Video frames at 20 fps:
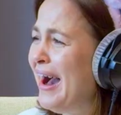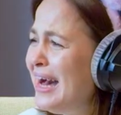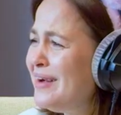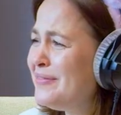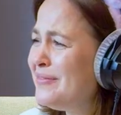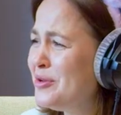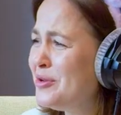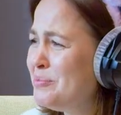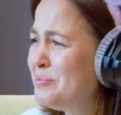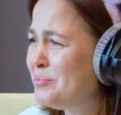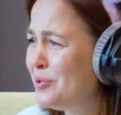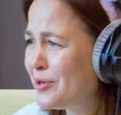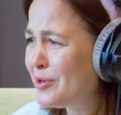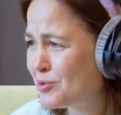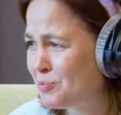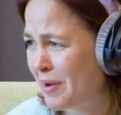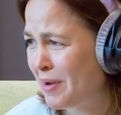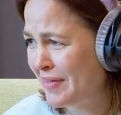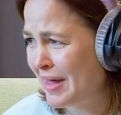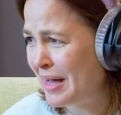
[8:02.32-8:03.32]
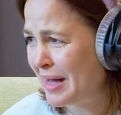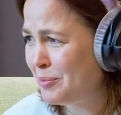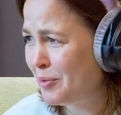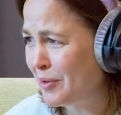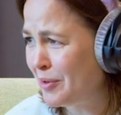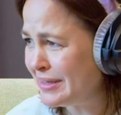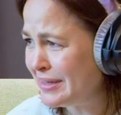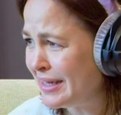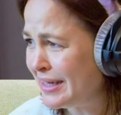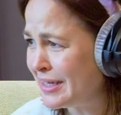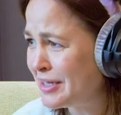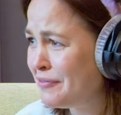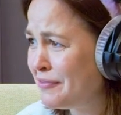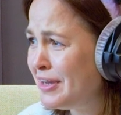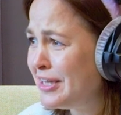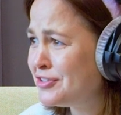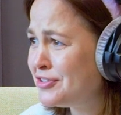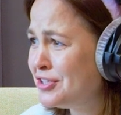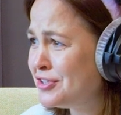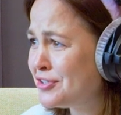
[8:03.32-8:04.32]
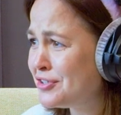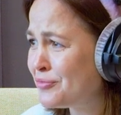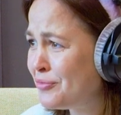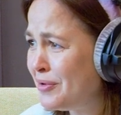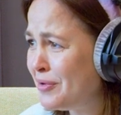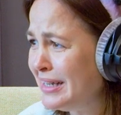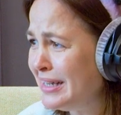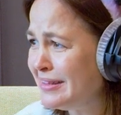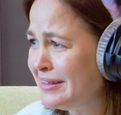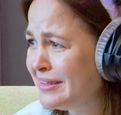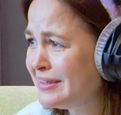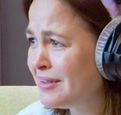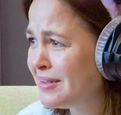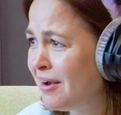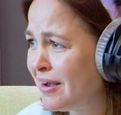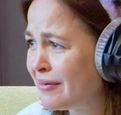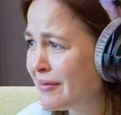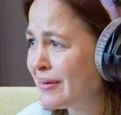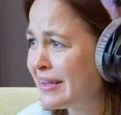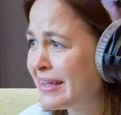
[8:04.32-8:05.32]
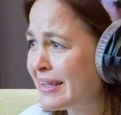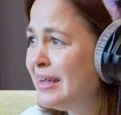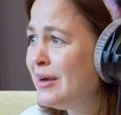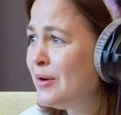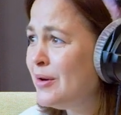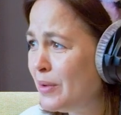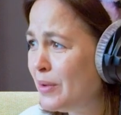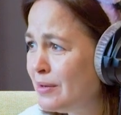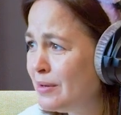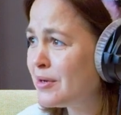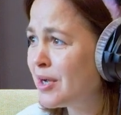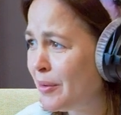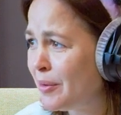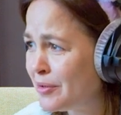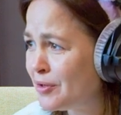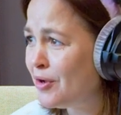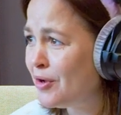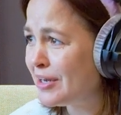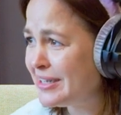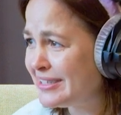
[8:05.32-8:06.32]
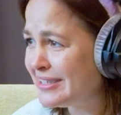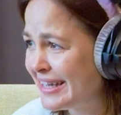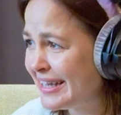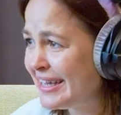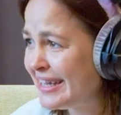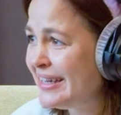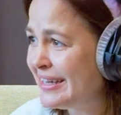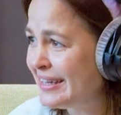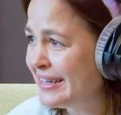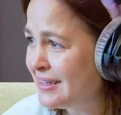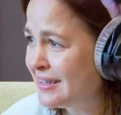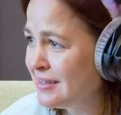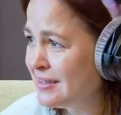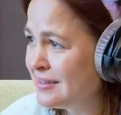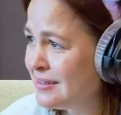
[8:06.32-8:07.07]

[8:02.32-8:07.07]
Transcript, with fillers: have you booked by that point then? You've literally just written in the diary, we'll go on holiday here.